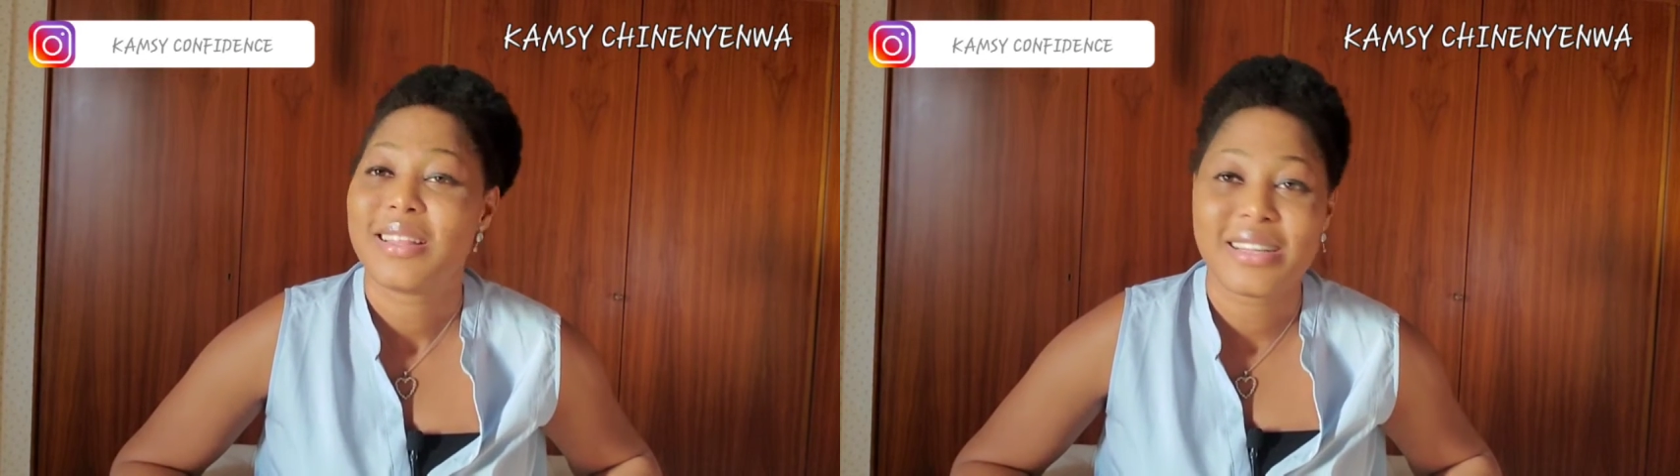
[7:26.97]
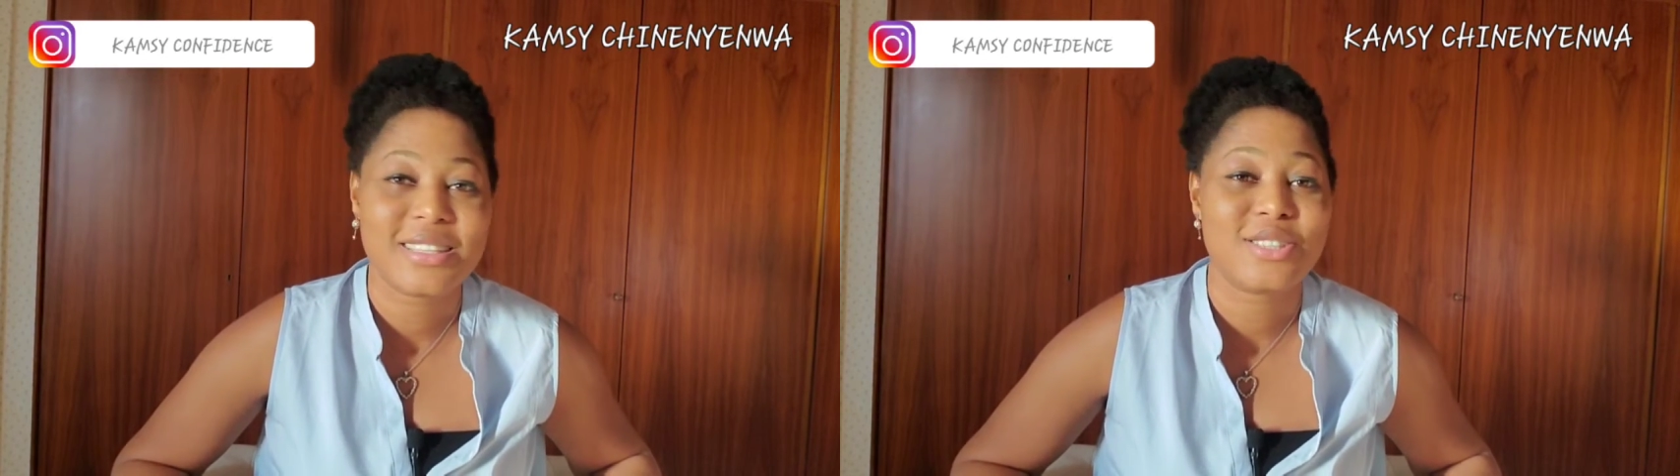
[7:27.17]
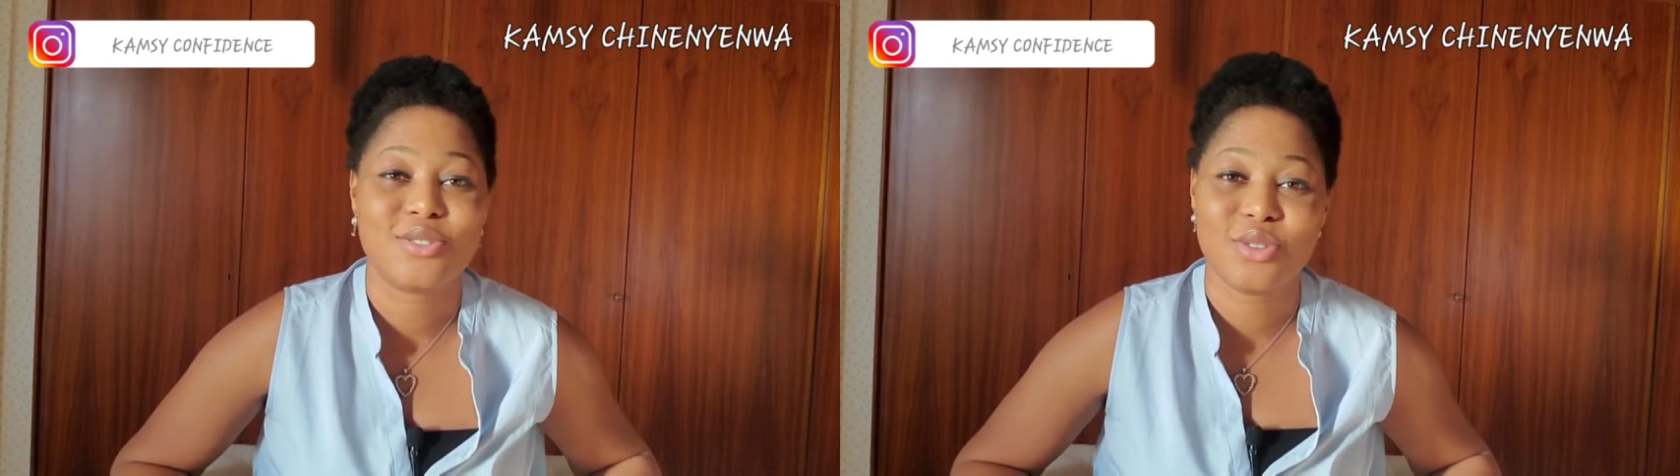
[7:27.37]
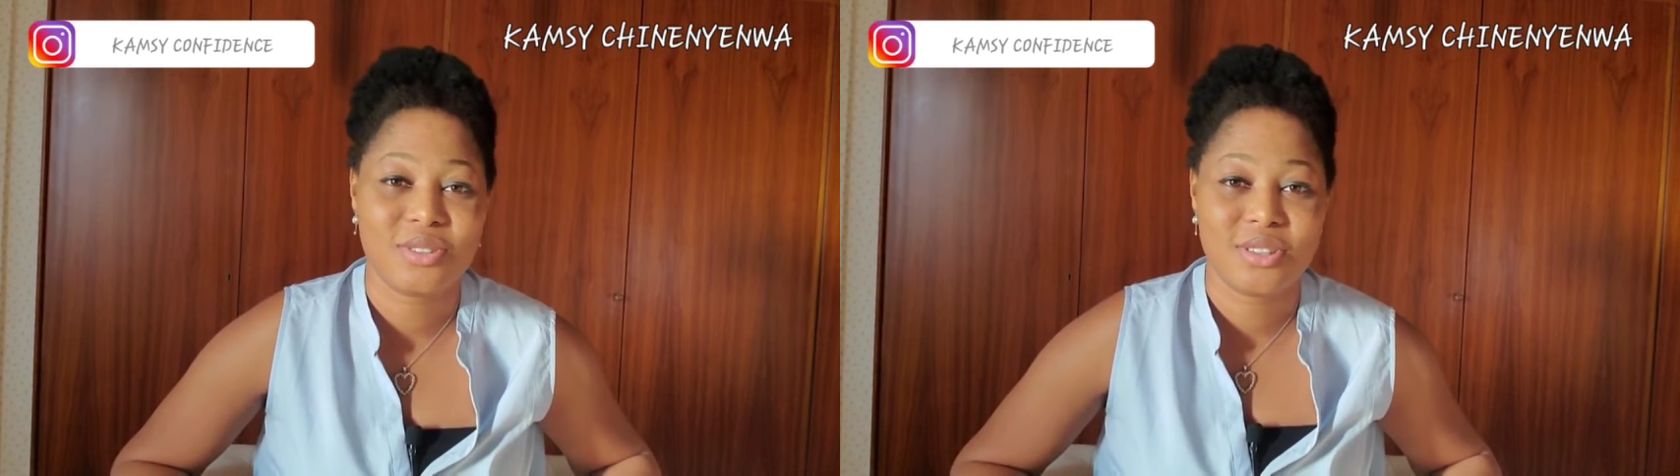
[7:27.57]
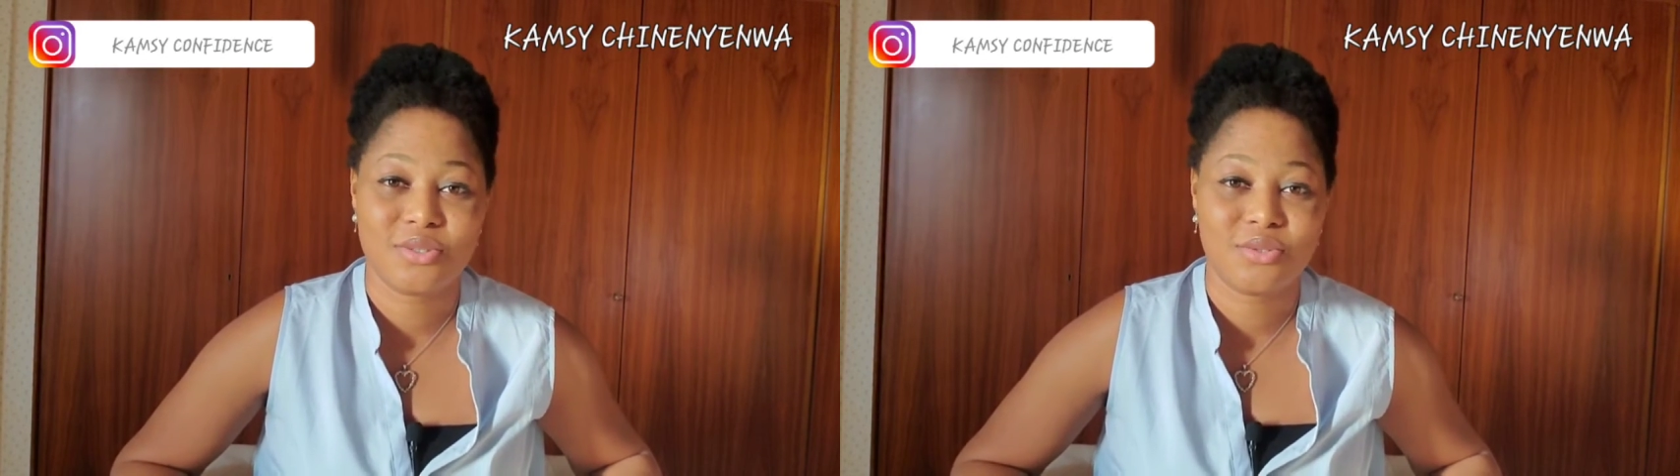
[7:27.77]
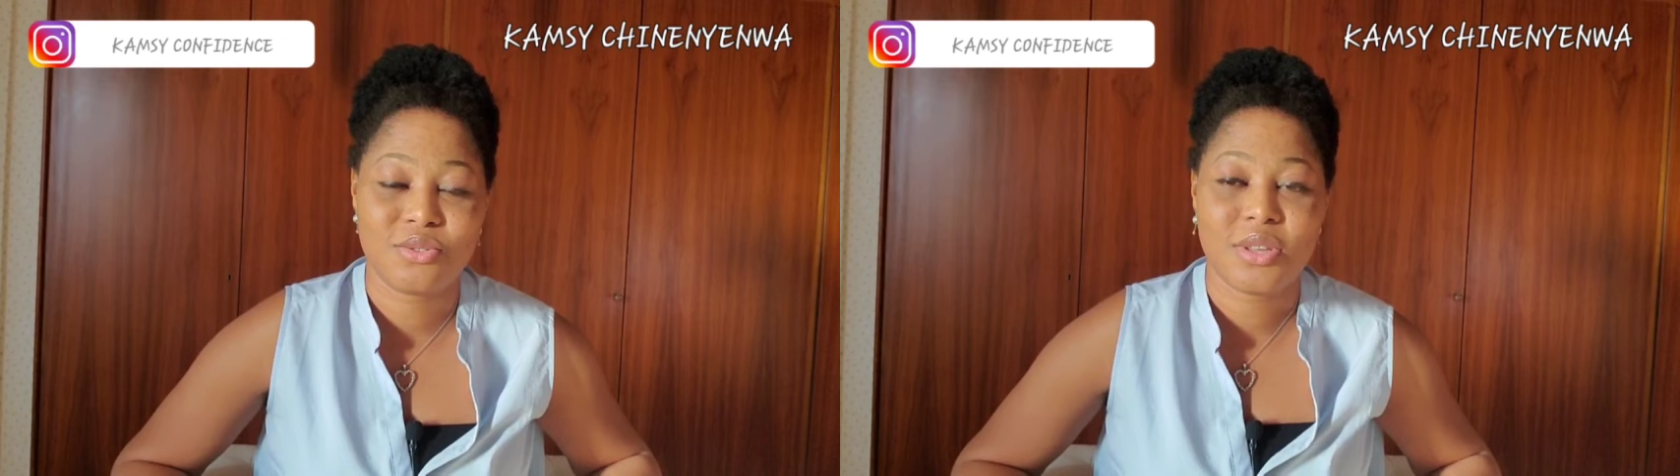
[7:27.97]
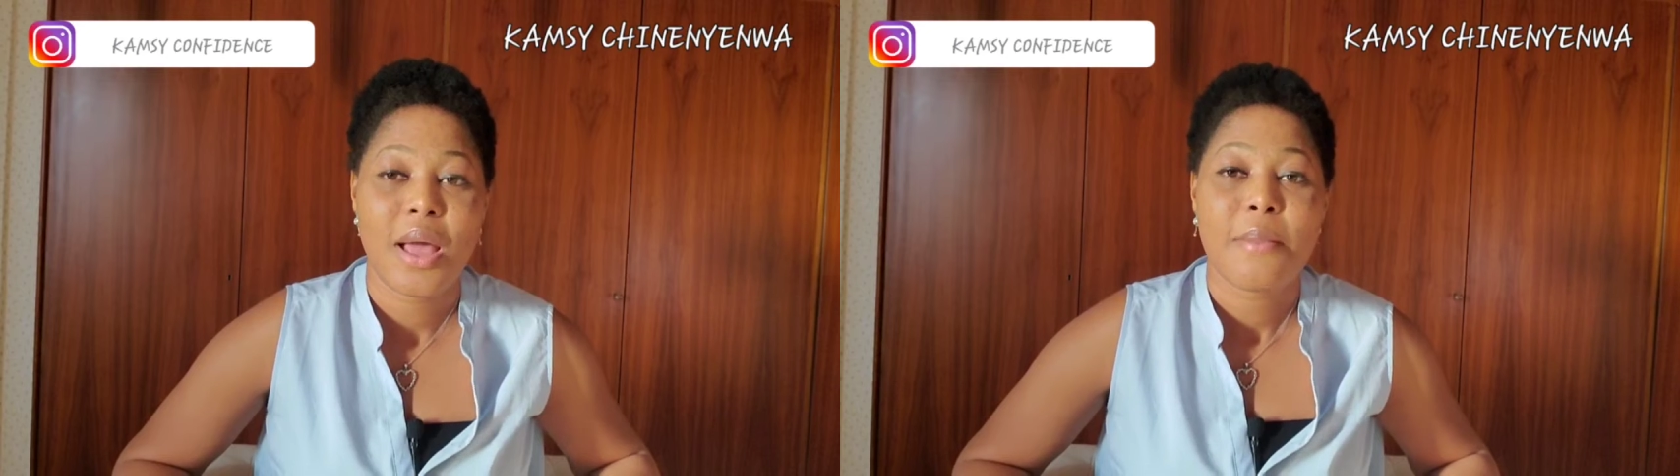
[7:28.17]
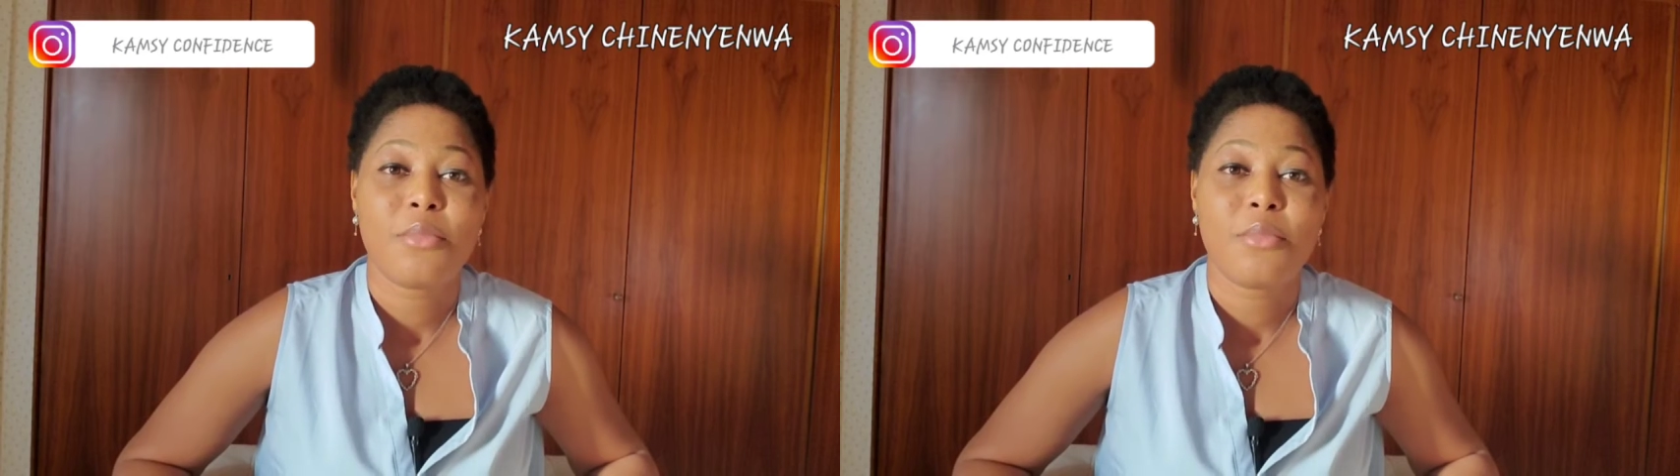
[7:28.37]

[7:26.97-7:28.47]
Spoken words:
That is just the truth.